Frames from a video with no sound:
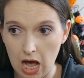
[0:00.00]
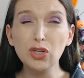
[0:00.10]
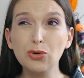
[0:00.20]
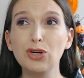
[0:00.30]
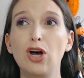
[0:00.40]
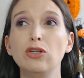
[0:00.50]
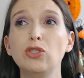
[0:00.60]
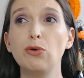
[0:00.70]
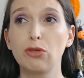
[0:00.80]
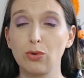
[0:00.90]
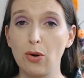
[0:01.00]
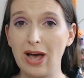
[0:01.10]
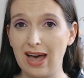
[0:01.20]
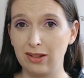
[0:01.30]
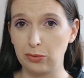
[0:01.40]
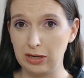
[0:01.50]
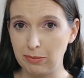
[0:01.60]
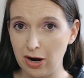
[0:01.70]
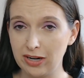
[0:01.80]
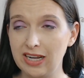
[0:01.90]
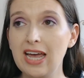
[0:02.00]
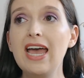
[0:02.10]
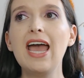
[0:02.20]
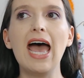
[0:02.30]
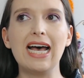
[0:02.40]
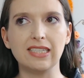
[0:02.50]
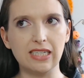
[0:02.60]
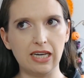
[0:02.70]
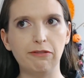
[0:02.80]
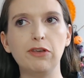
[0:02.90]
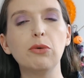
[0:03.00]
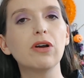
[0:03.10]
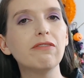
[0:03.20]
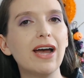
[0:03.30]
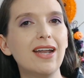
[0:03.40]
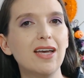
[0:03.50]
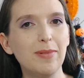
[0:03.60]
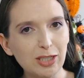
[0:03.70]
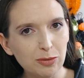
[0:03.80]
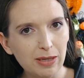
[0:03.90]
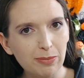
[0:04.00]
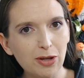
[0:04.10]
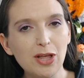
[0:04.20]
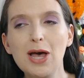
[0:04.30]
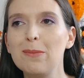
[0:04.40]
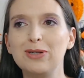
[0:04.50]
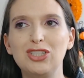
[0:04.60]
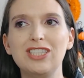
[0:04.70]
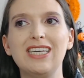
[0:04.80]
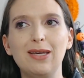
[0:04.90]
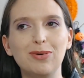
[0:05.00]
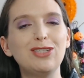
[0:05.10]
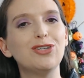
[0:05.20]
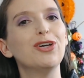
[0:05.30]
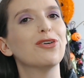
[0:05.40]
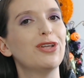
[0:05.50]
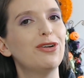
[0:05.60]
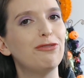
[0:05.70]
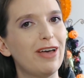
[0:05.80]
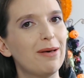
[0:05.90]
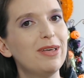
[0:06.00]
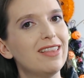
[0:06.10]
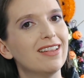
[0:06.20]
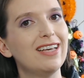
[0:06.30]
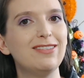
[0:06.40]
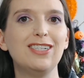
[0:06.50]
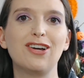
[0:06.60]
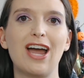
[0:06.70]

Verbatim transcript: You could also throw a Halloween party as if you were inviting a bunch of people, but just keep it to your little family that lives in your